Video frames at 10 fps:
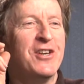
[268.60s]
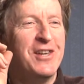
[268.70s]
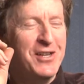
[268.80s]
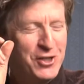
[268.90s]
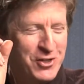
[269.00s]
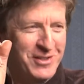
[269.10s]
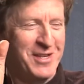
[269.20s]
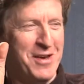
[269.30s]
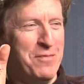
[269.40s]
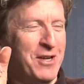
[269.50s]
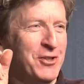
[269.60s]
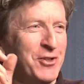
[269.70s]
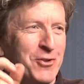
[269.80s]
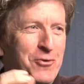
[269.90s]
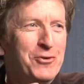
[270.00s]
delicious vulgar image.
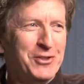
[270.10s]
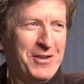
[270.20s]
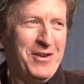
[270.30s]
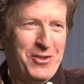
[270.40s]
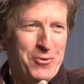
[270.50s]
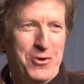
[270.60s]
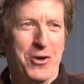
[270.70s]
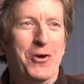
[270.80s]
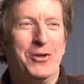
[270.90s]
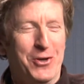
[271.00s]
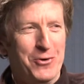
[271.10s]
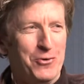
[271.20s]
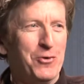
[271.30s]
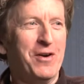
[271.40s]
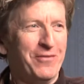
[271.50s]
Those, um, the, you
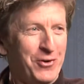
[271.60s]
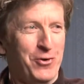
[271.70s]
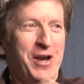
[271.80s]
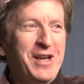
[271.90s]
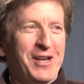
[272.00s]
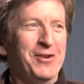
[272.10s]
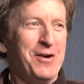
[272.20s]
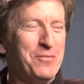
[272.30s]
two who have yeah. created